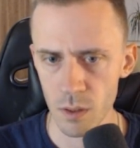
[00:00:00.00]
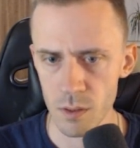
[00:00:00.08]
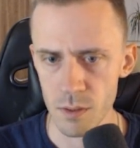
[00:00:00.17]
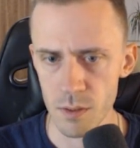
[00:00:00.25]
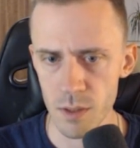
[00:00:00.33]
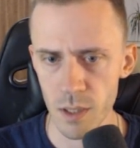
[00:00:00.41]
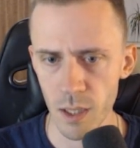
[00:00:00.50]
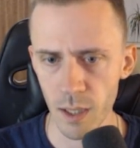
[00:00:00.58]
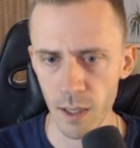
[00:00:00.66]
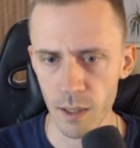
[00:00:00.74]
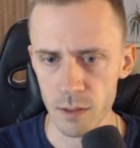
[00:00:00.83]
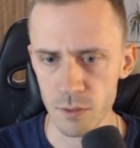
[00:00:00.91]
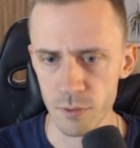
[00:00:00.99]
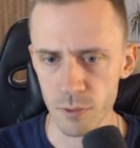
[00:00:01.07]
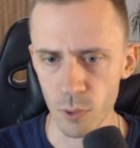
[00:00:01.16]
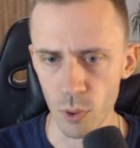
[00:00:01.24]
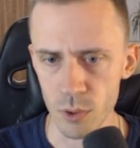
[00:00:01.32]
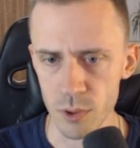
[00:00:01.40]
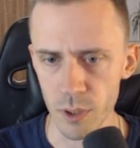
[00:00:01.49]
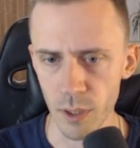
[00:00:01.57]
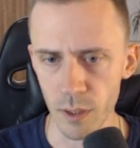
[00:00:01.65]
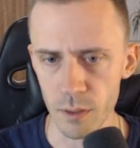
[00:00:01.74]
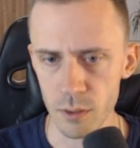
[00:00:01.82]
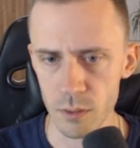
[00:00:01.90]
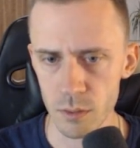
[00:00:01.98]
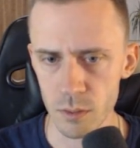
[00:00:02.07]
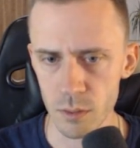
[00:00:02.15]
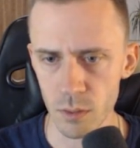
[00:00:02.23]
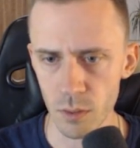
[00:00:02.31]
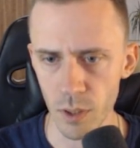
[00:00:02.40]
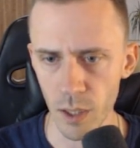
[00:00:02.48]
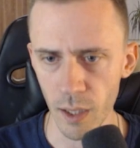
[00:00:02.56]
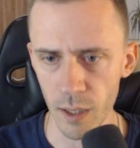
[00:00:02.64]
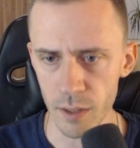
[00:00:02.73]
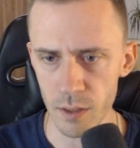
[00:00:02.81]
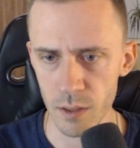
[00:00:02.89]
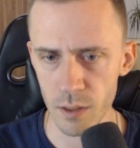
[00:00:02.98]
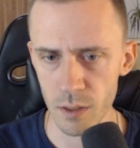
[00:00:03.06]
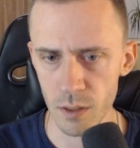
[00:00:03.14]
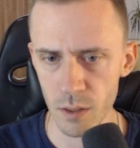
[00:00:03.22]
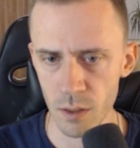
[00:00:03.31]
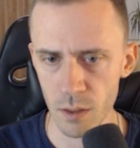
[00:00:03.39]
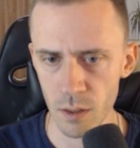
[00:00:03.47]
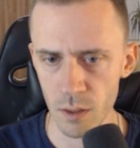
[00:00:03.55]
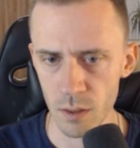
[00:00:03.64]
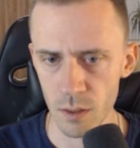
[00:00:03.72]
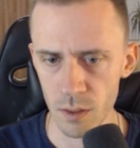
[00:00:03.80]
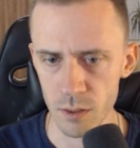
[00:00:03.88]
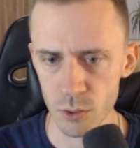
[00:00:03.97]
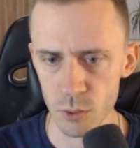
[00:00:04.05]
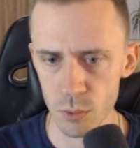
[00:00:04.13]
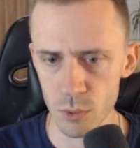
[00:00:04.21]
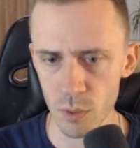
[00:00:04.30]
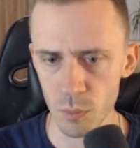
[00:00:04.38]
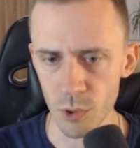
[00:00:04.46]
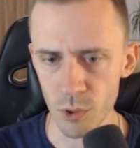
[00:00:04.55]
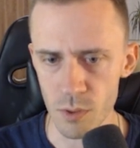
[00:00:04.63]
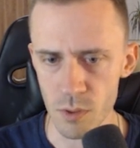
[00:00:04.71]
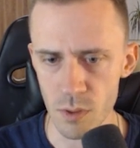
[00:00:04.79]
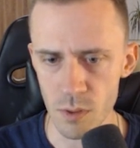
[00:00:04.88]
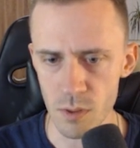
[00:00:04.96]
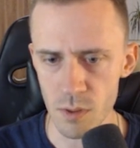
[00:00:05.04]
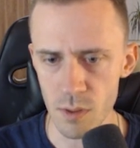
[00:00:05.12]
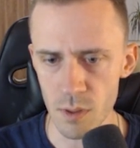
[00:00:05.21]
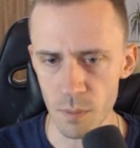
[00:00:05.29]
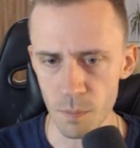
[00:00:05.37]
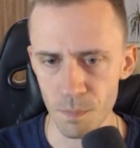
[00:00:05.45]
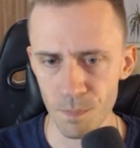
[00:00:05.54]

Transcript: ZKX4 set, okay. Let's do some USDC.